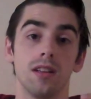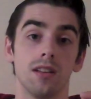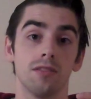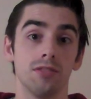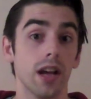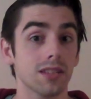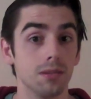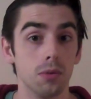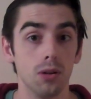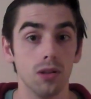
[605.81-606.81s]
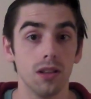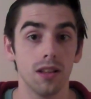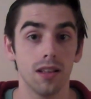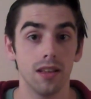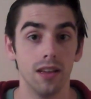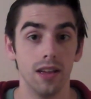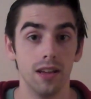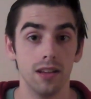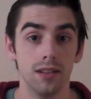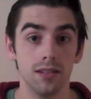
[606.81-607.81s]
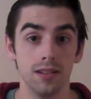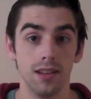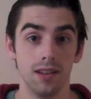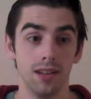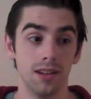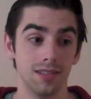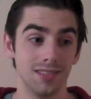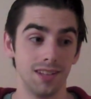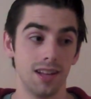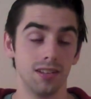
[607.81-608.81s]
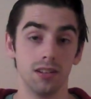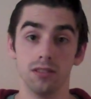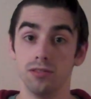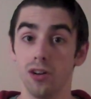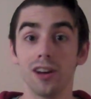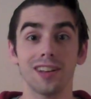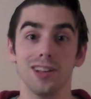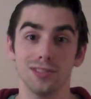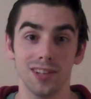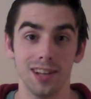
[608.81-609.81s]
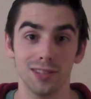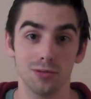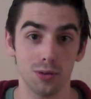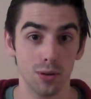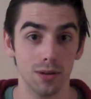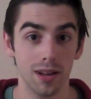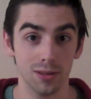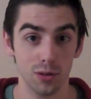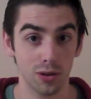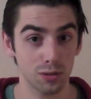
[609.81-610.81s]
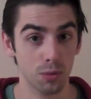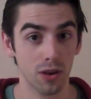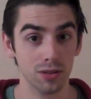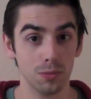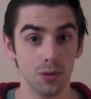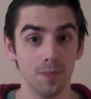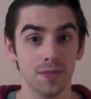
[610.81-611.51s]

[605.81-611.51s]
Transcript: flexible, and in a state of non-calcification for as long as possible.